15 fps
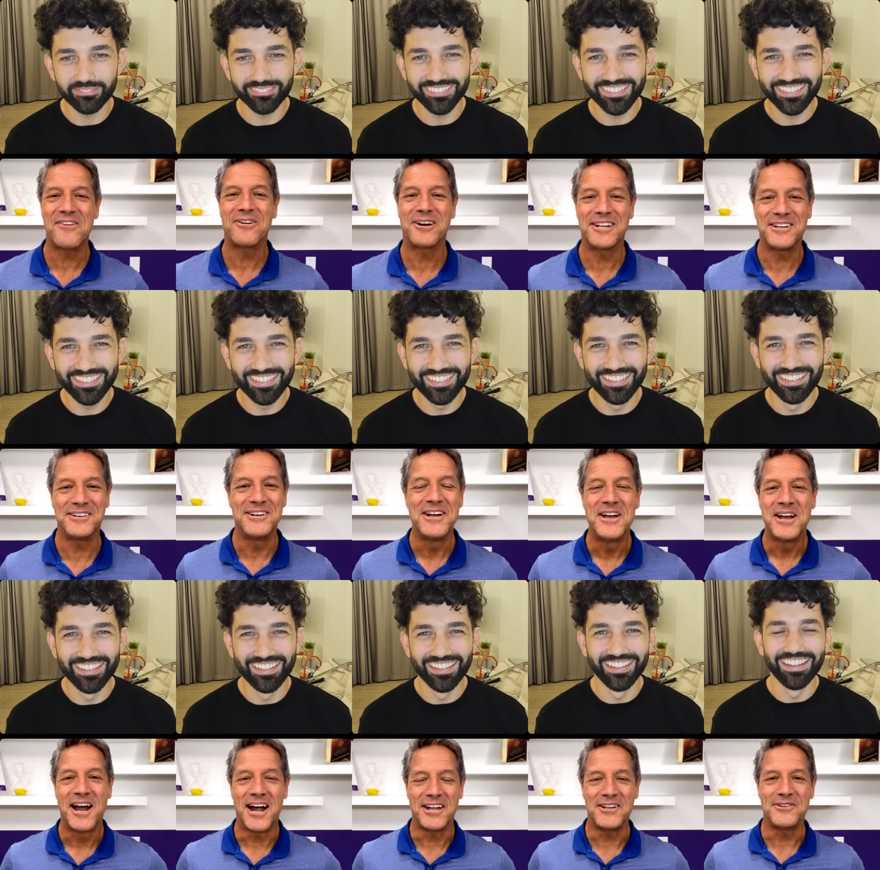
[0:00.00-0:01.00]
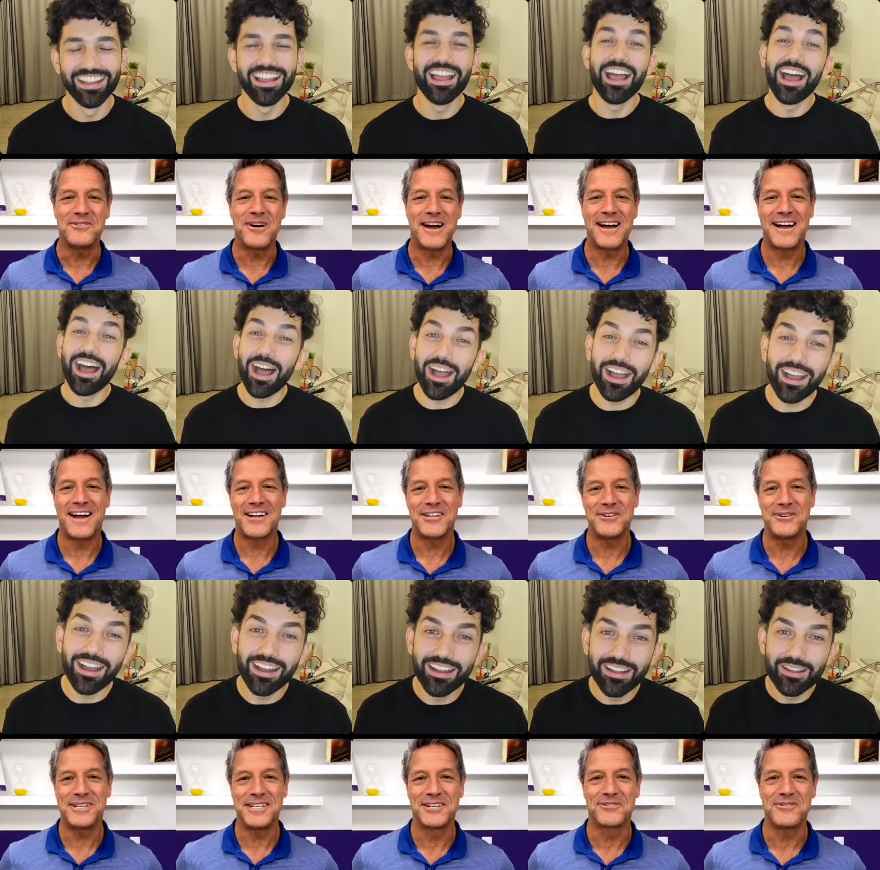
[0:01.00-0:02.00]
Speaker 1: are you? Are you uh, are you
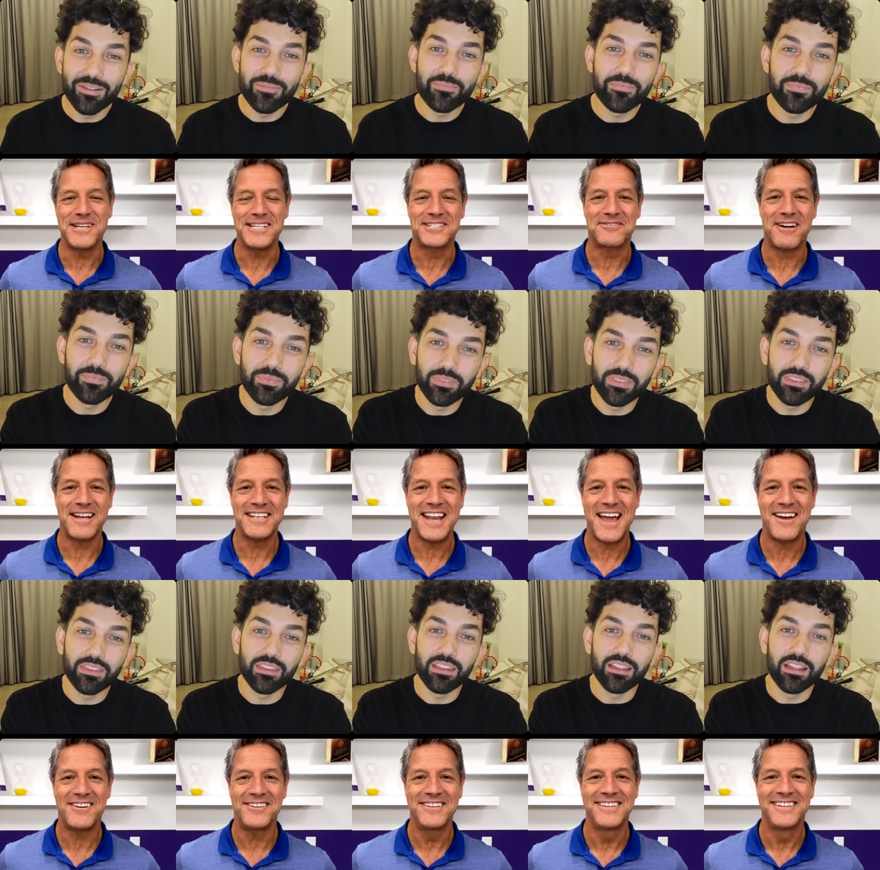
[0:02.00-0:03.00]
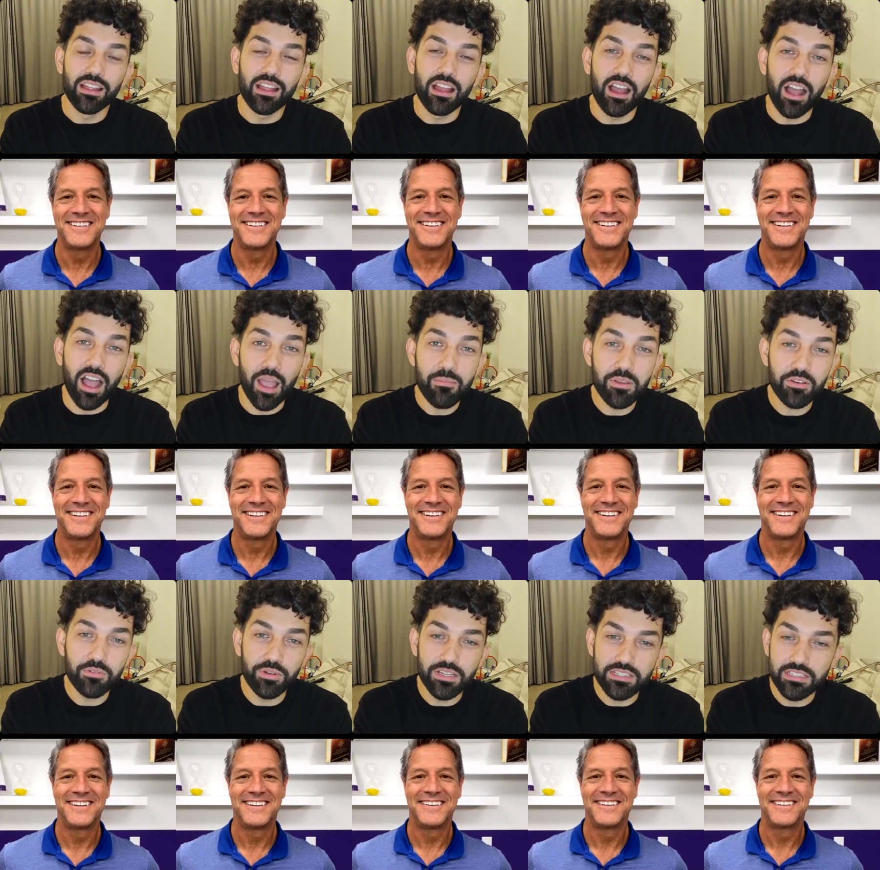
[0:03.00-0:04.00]
in Greece right now?
Speaker 2: I'm
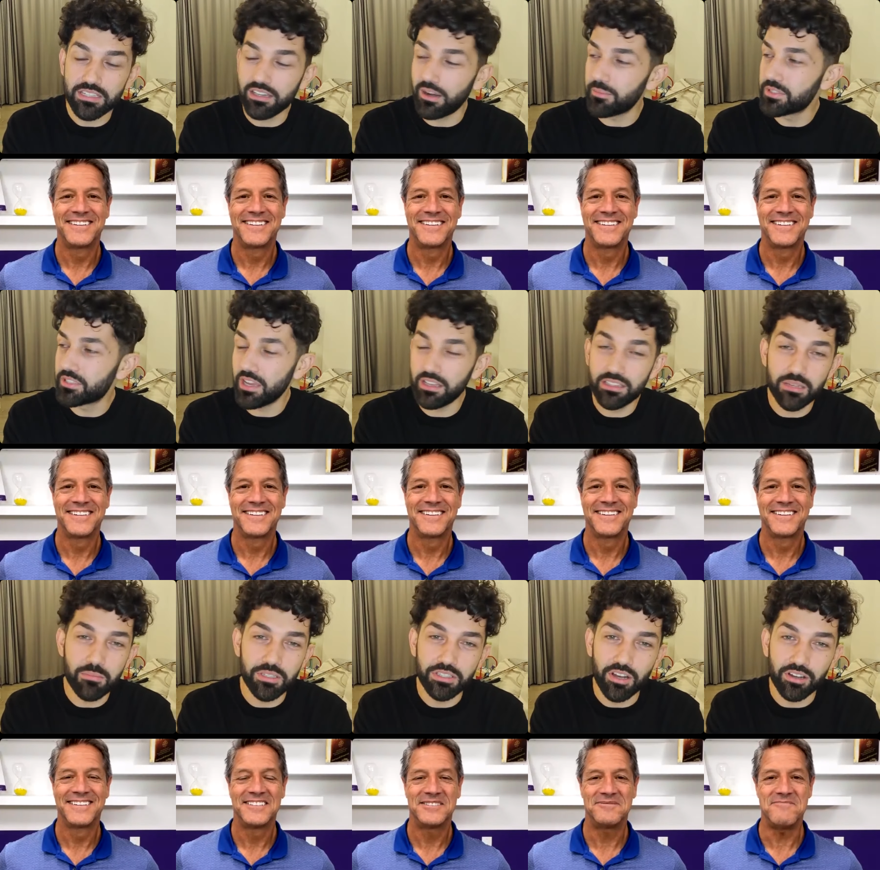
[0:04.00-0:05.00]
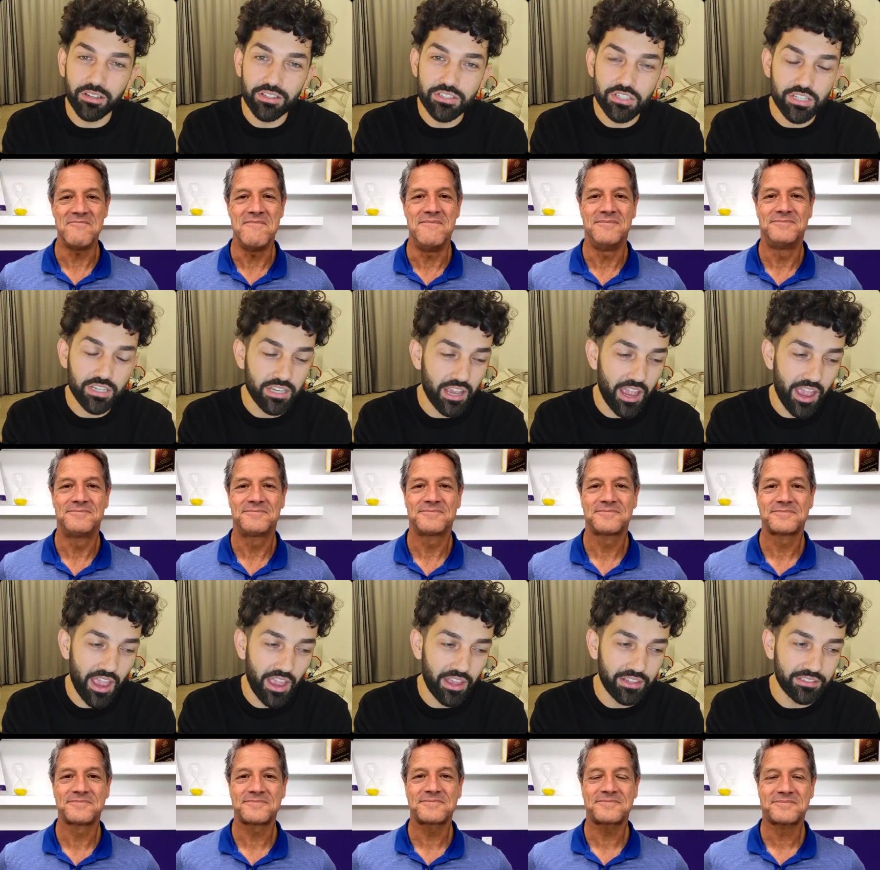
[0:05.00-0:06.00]
in Greece here. I'm studying mythology
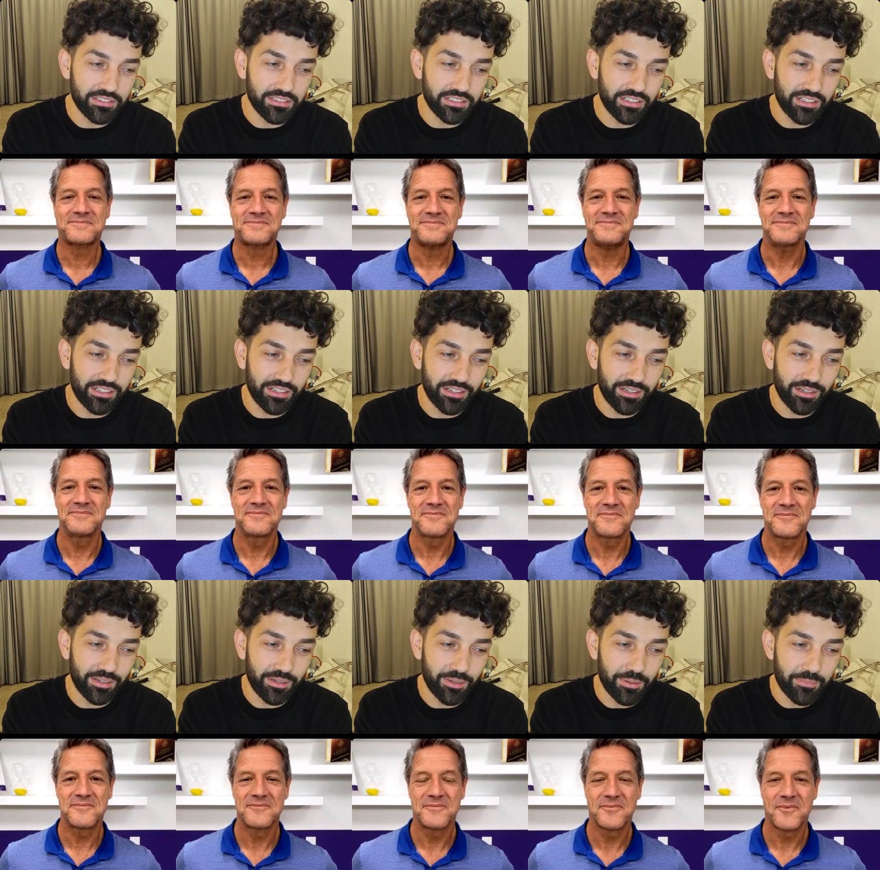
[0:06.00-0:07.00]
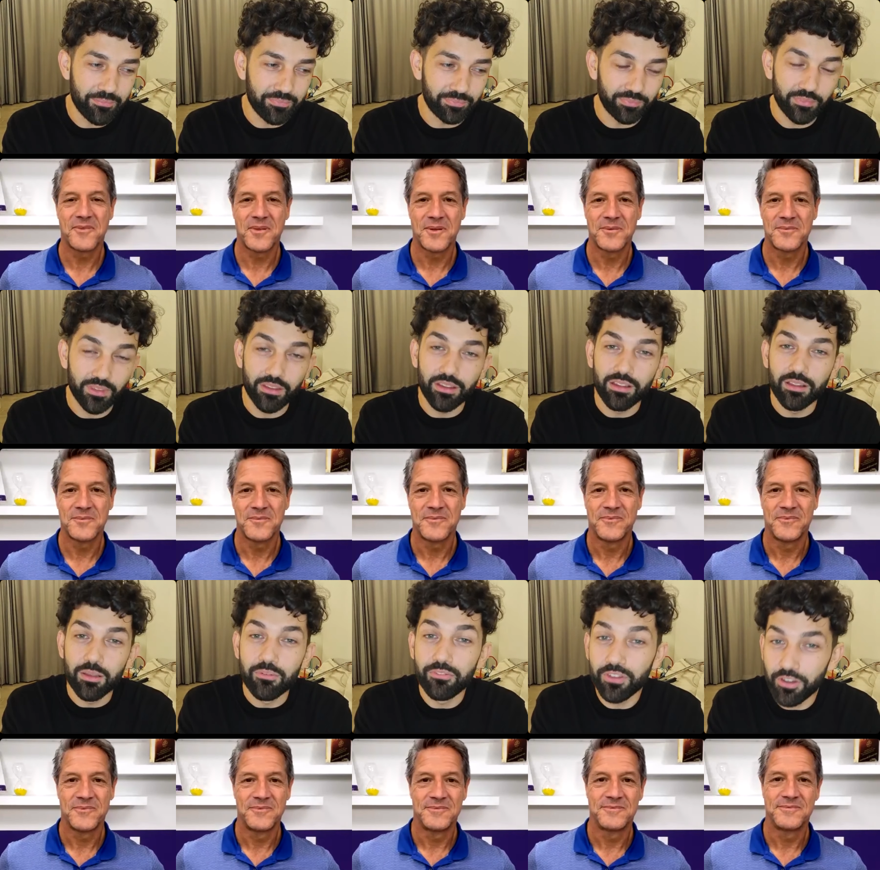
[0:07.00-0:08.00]
and um,
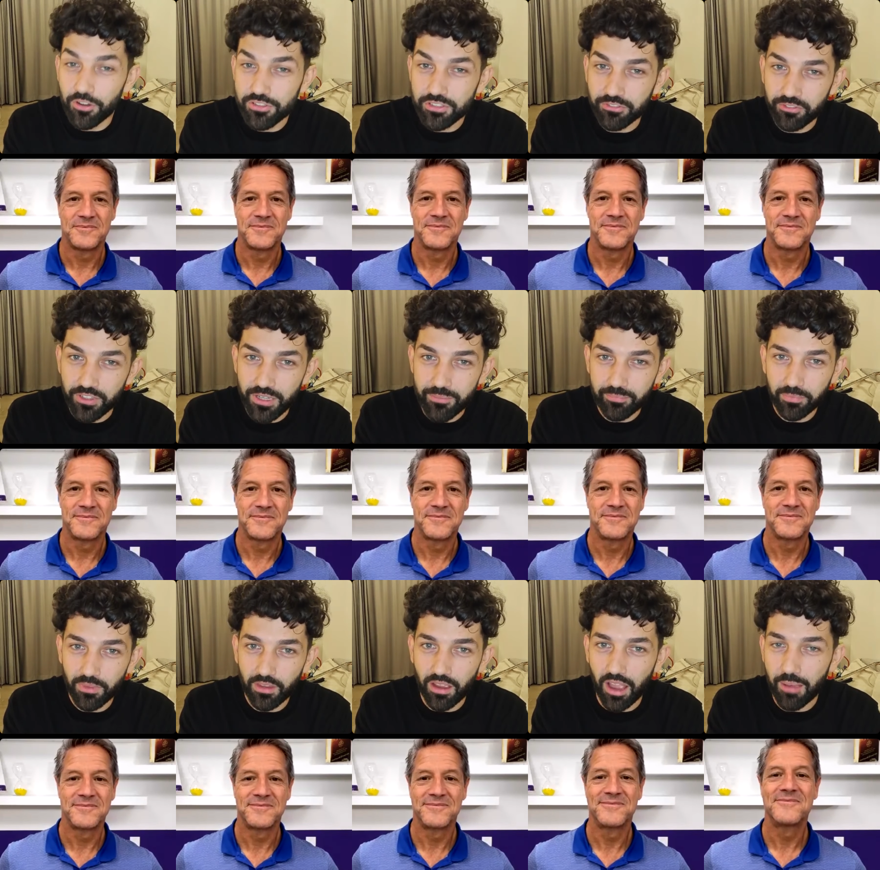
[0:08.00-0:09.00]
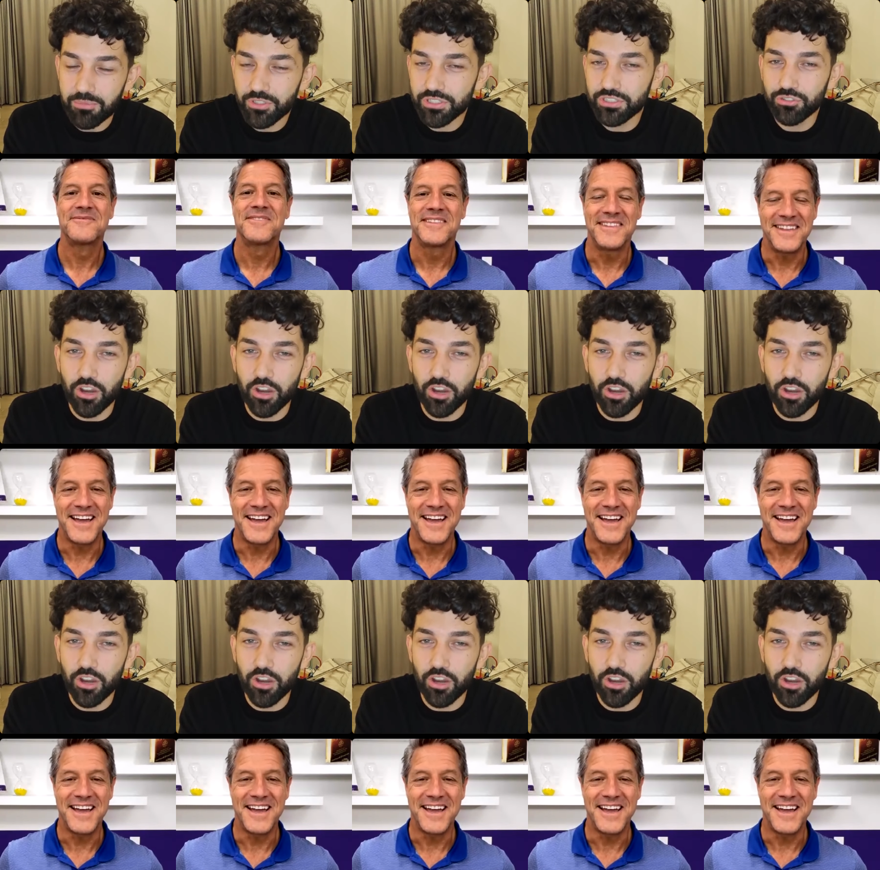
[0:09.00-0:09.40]
philosophy. I'm just